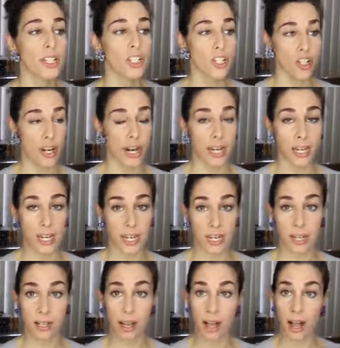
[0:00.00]

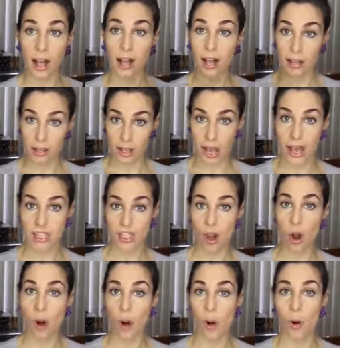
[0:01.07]
training as
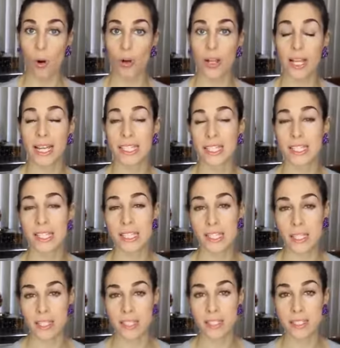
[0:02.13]
a whole,
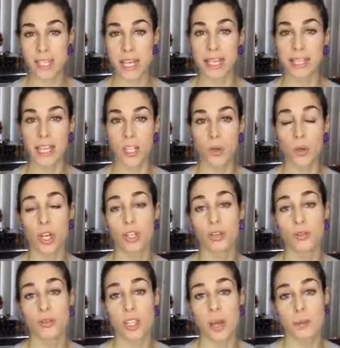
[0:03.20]
it's said that you can
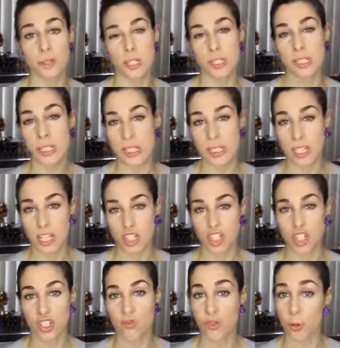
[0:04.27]
lose up to 6
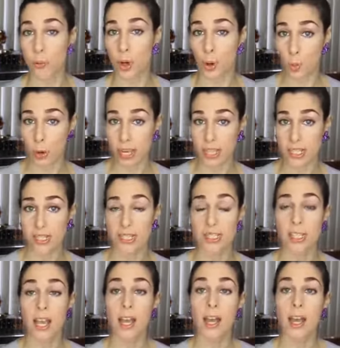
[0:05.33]
inches from your waist.